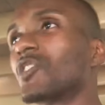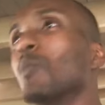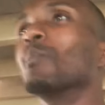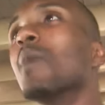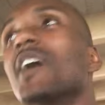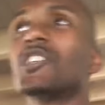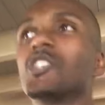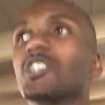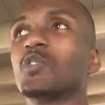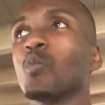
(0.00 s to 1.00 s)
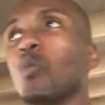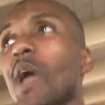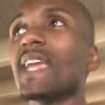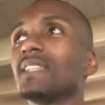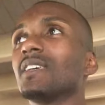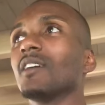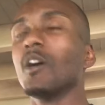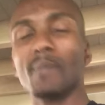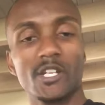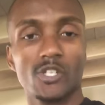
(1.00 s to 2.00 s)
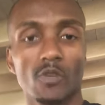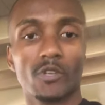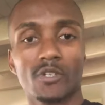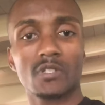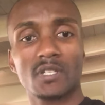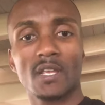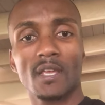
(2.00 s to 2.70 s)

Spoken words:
much just weight on my shoulders